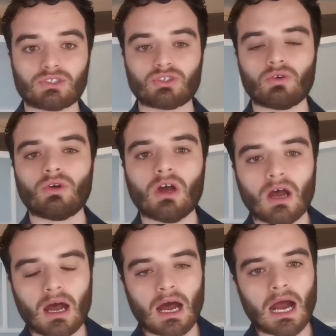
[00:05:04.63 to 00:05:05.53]
So
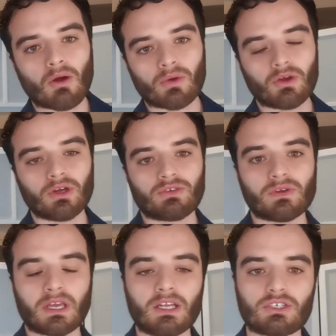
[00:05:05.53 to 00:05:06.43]
how are we going to
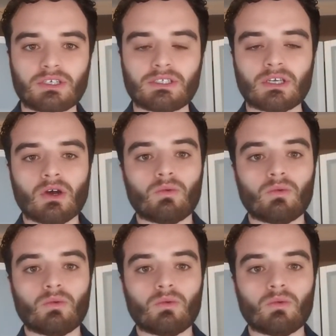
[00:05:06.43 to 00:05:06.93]
engage these?